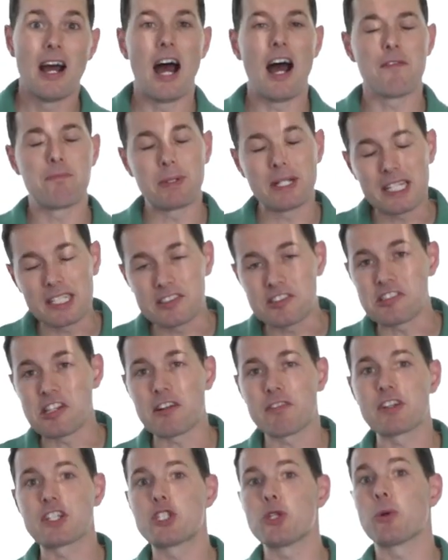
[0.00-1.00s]
I've been
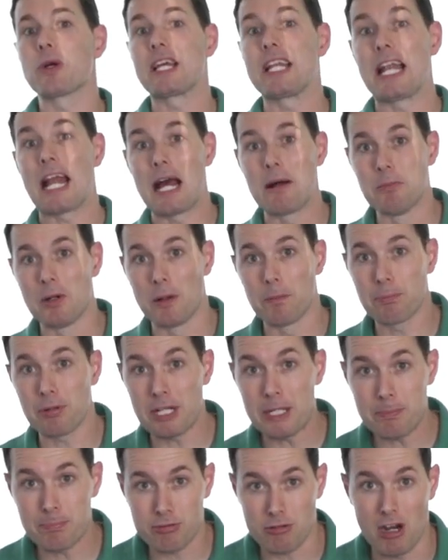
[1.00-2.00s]
considering doing an
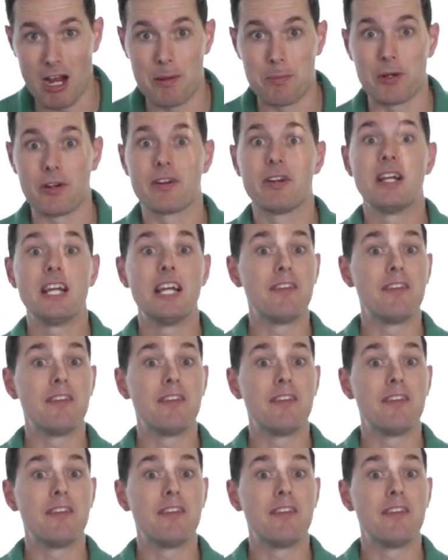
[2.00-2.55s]
MLP primer.